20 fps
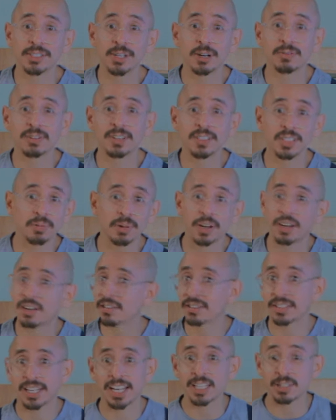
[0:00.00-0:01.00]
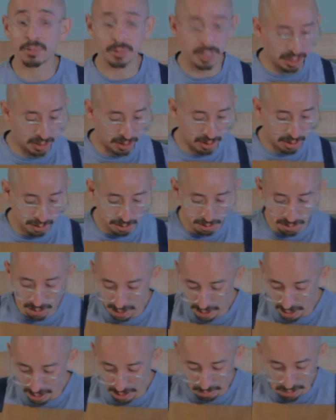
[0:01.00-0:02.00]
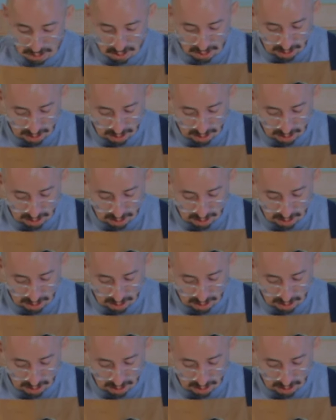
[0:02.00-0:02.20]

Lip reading: over as well in case we need to. I'm just